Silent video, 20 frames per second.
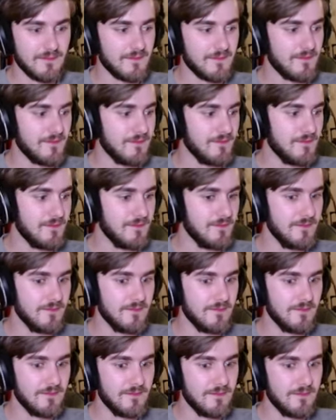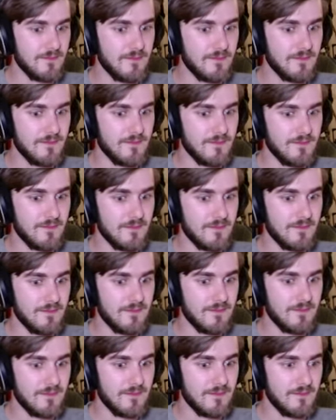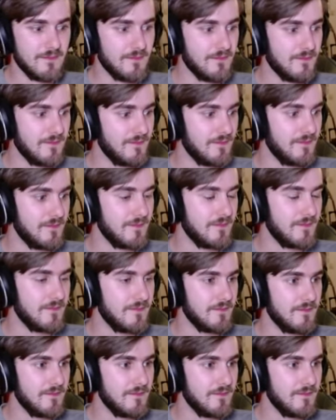This person isn't speaking.